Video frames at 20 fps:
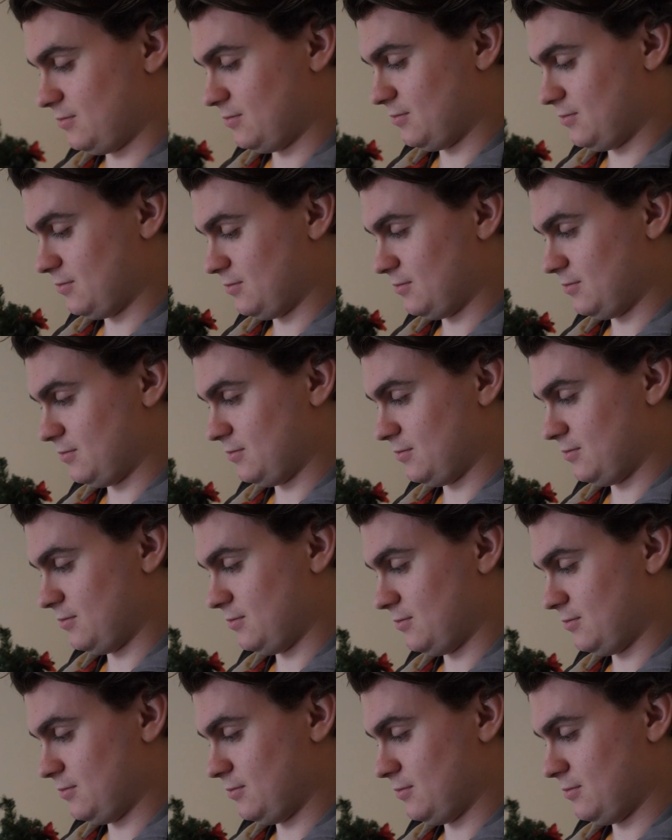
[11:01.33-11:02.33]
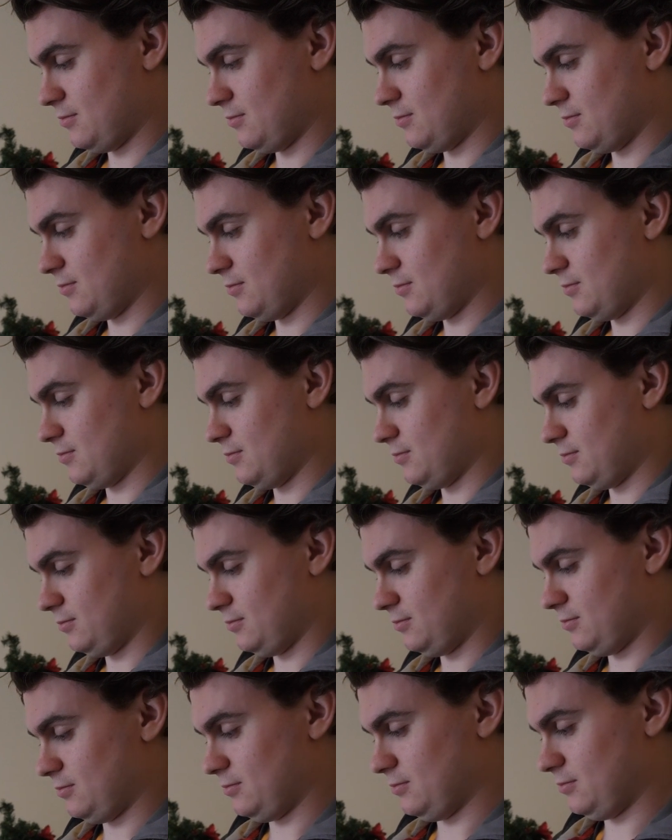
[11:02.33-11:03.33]

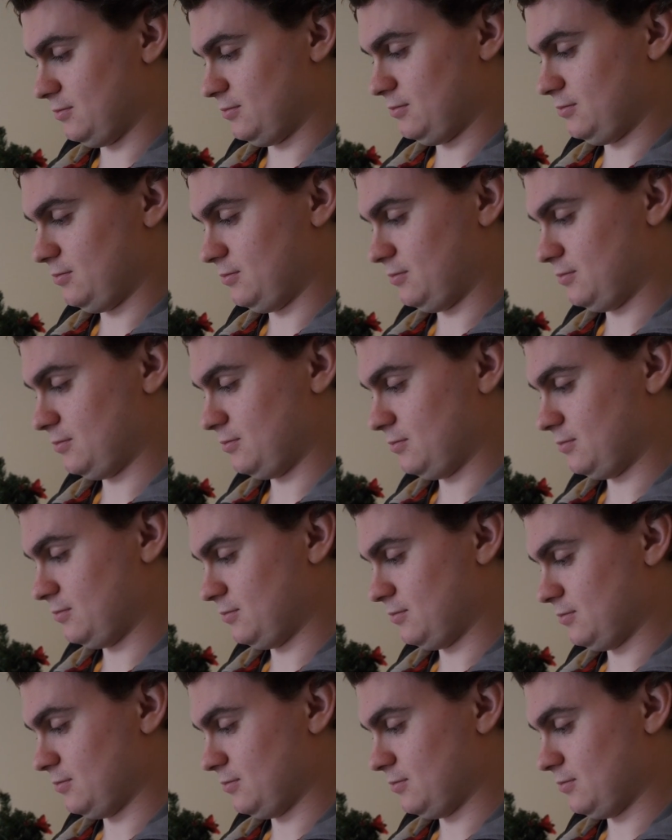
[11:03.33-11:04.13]
Nothing is said.